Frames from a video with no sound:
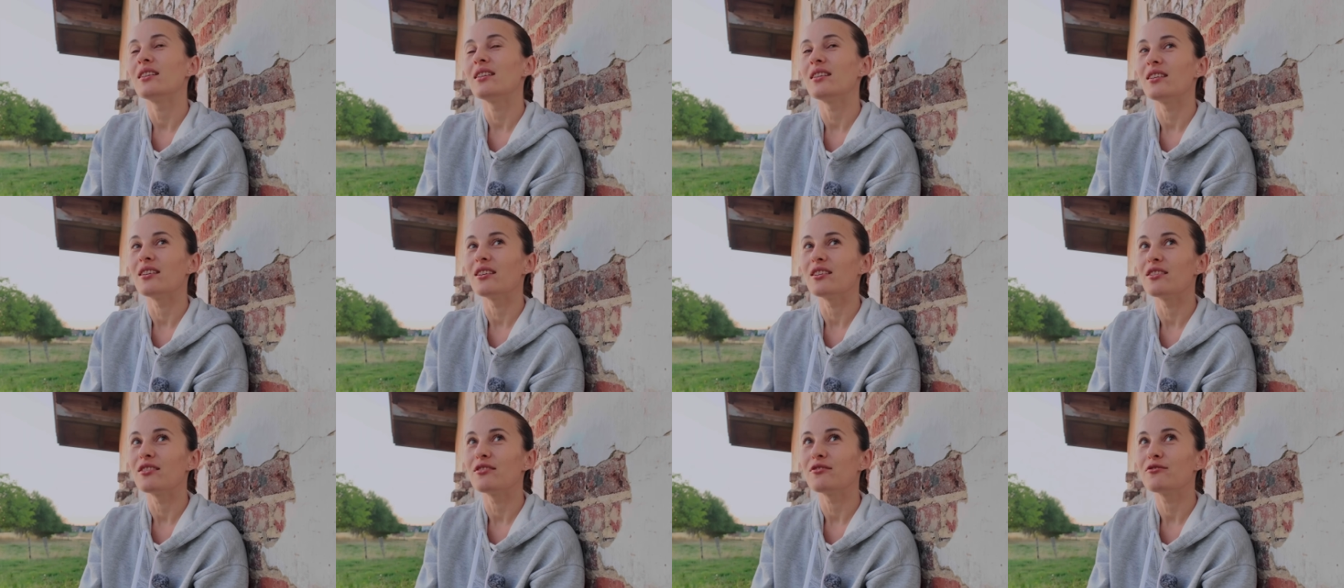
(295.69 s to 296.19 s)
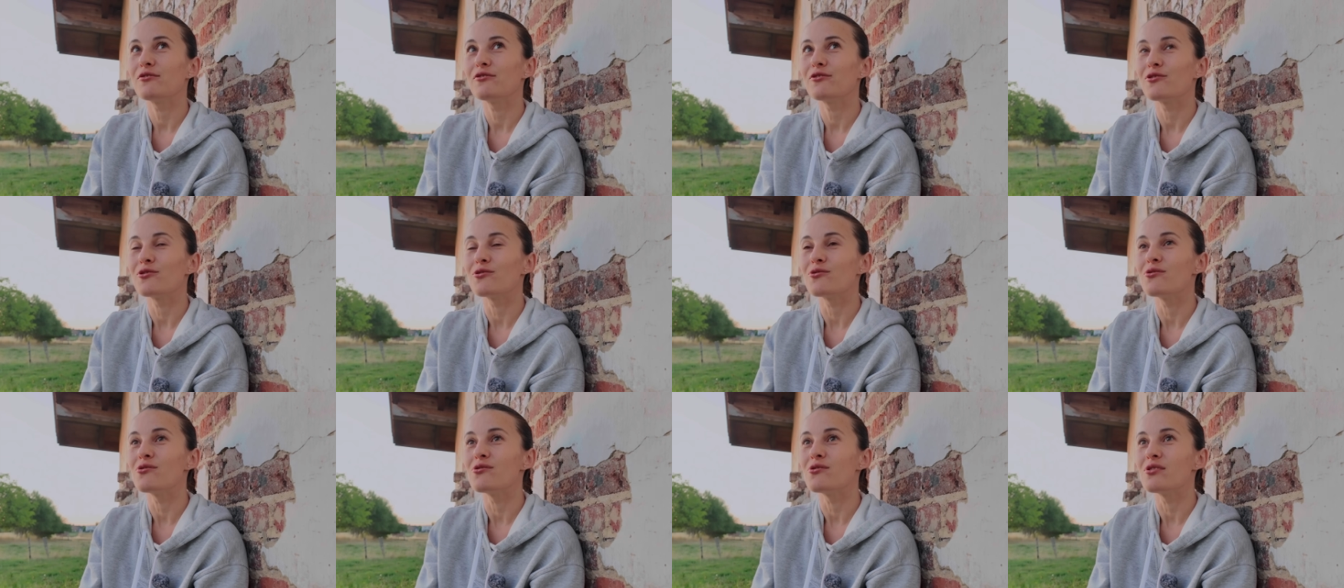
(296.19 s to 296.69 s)
uh,
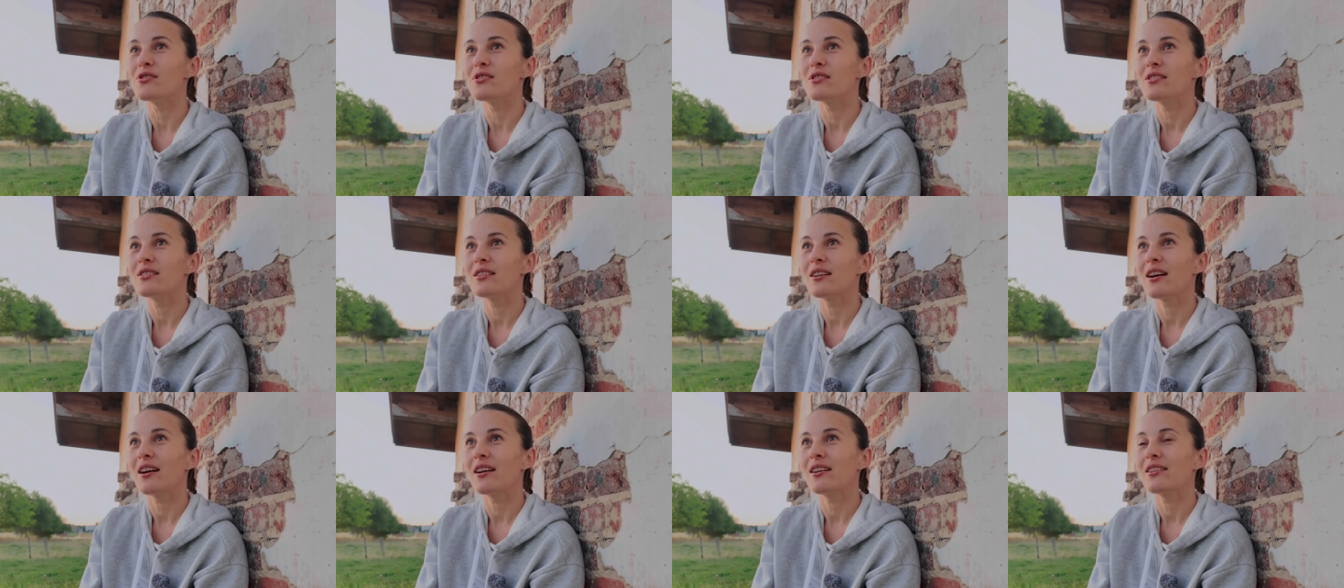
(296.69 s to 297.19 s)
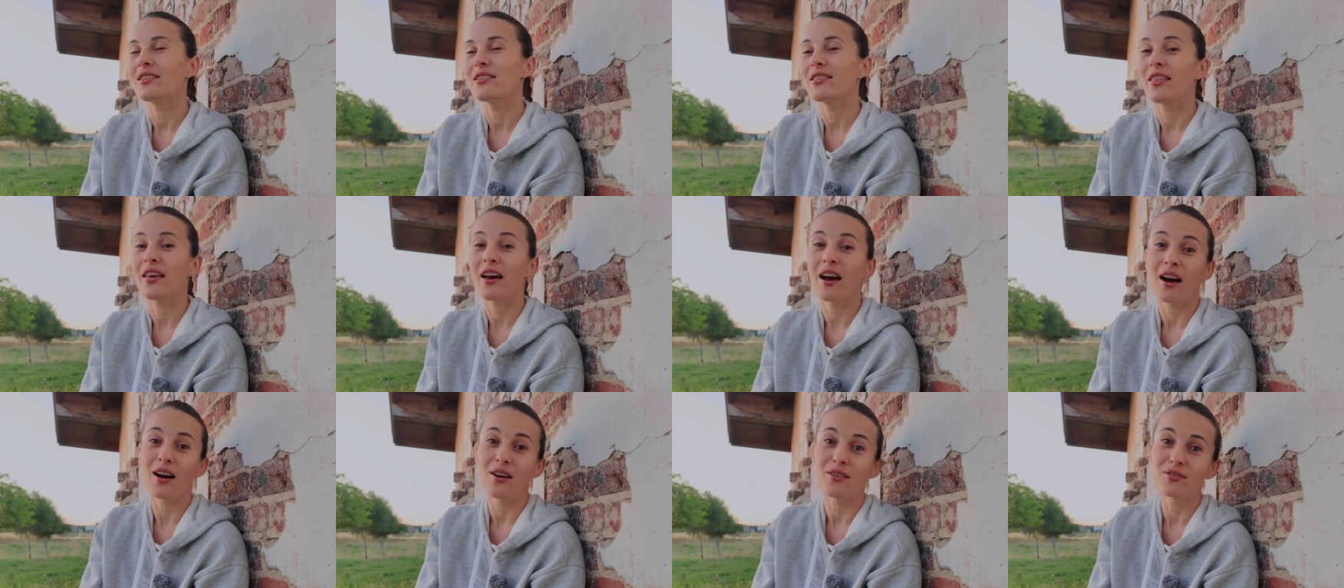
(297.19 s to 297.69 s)
for
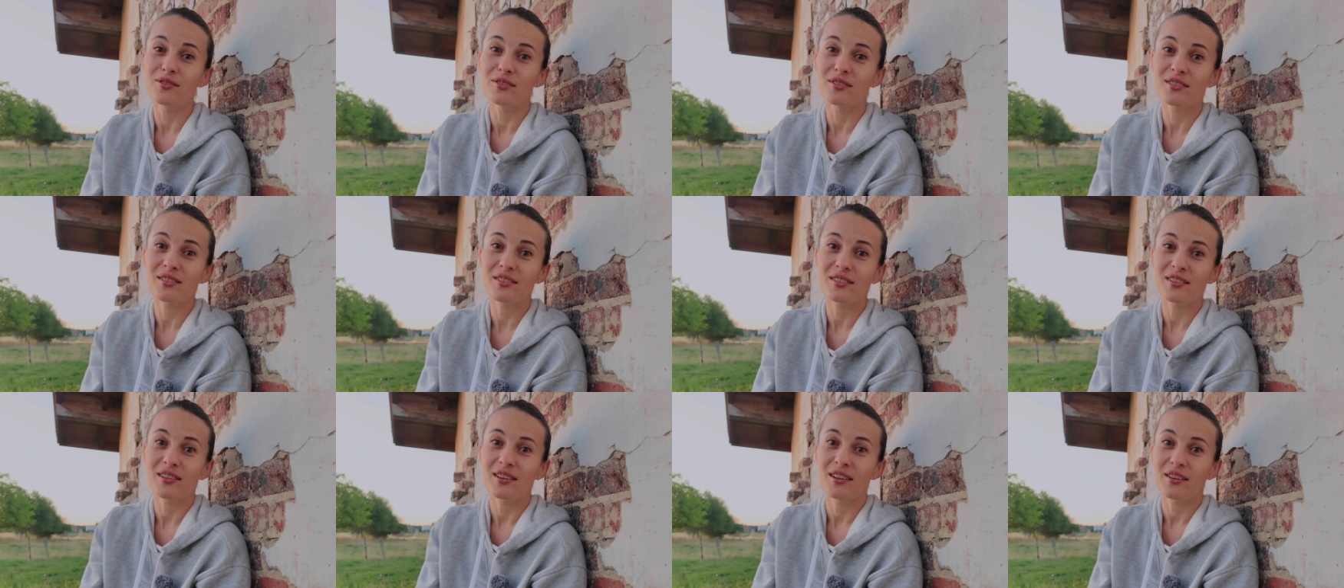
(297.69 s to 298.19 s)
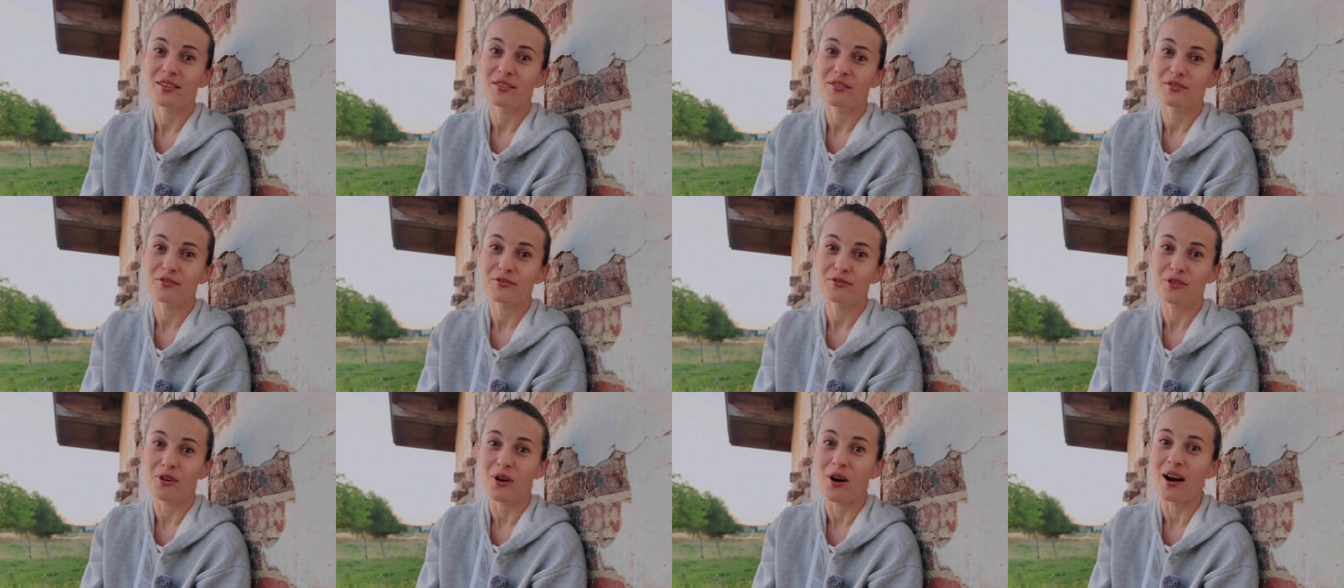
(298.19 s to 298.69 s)
the house,
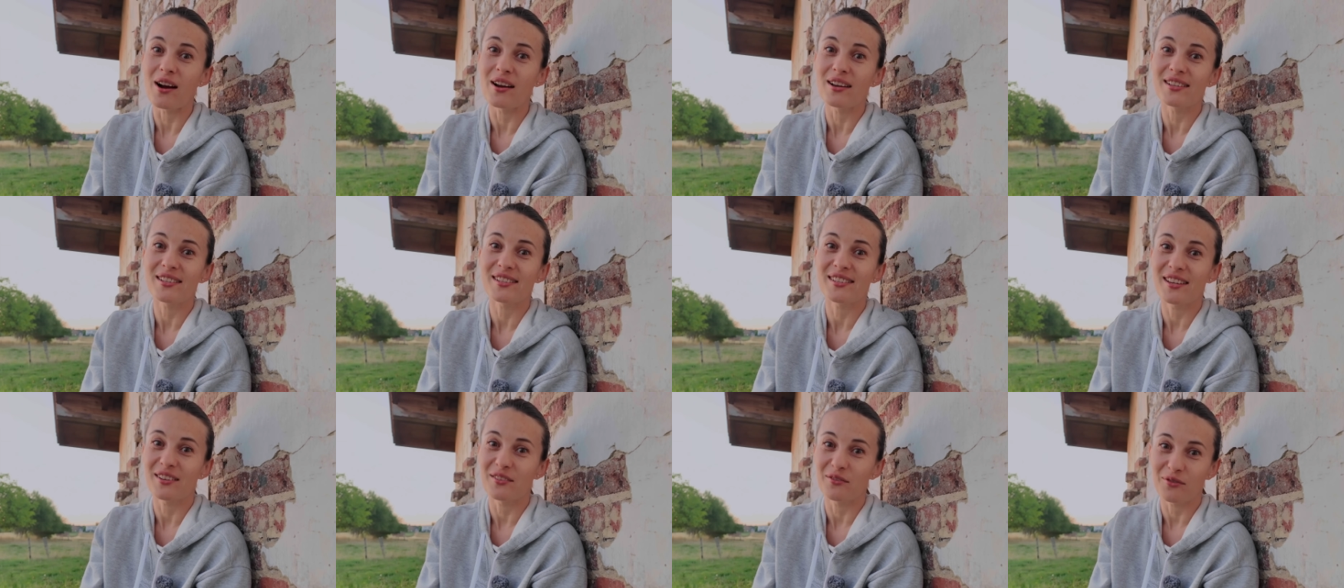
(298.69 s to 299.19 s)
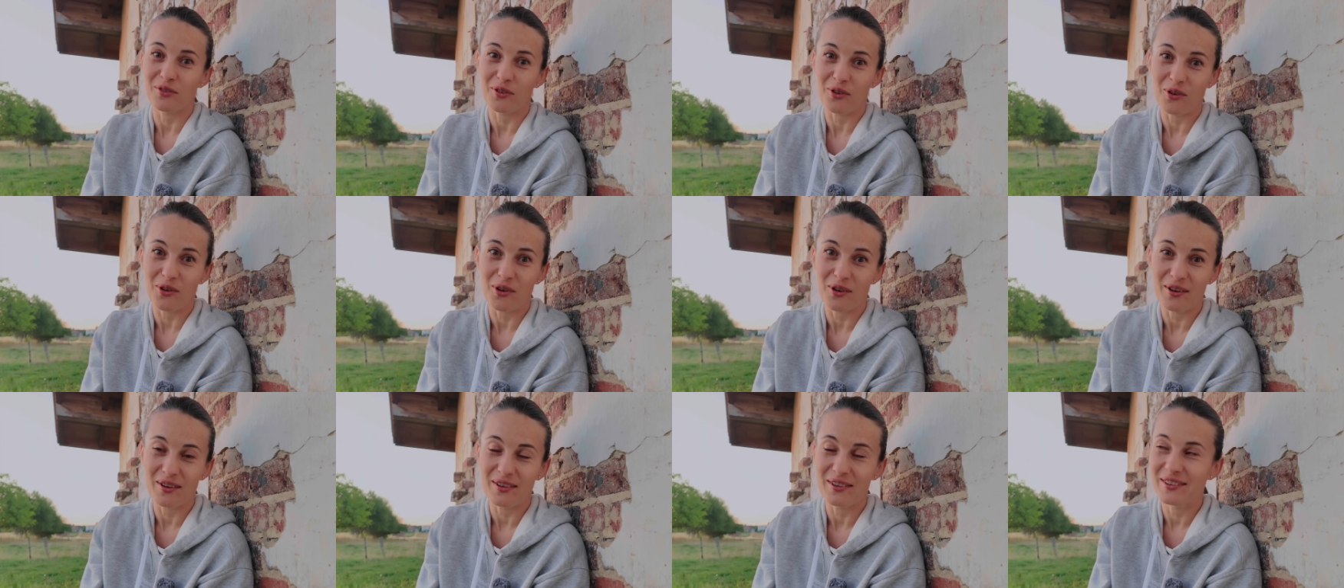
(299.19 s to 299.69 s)
for us and
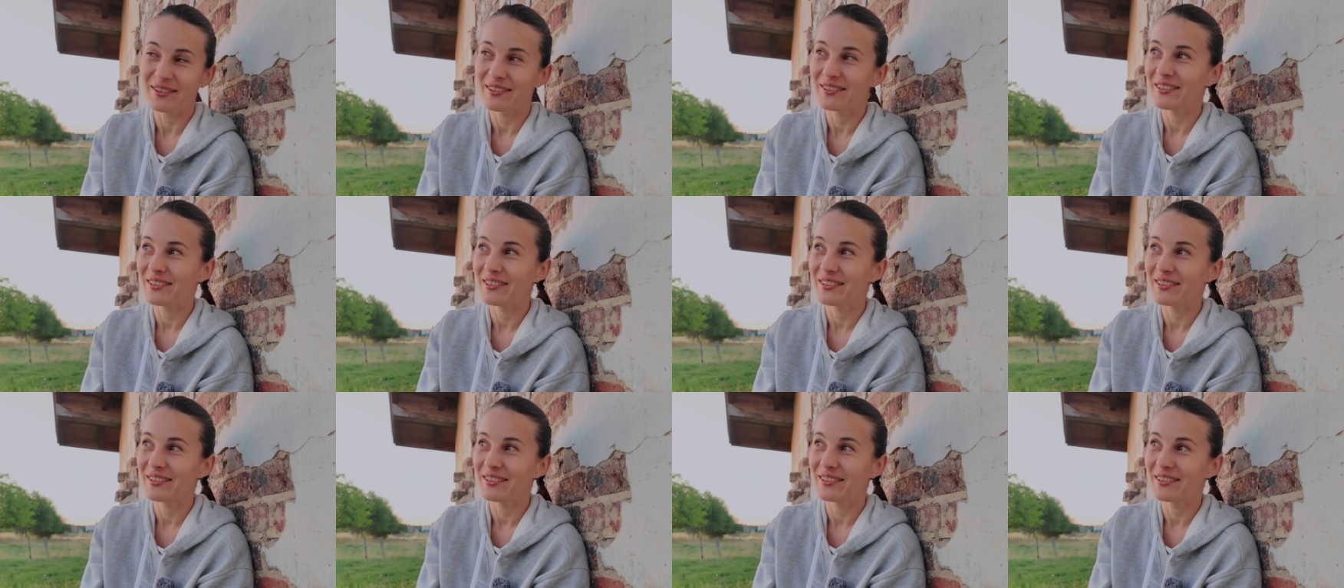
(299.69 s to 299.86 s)
for